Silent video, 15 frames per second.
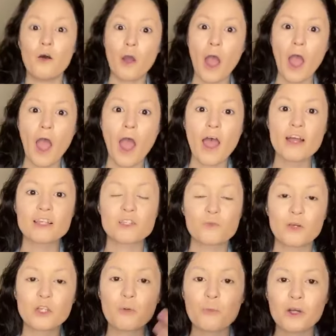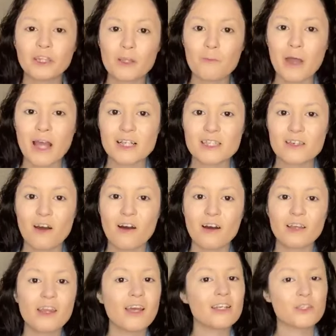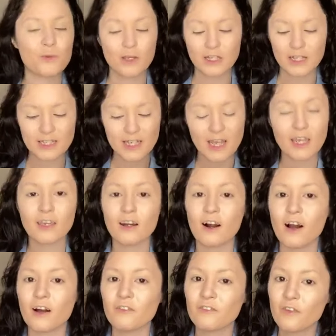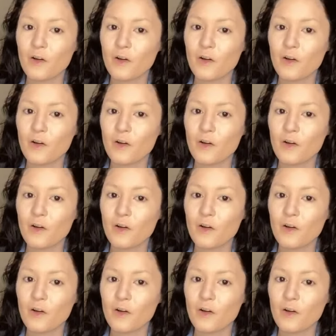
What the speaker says: as when you put the mask on as when you take it off.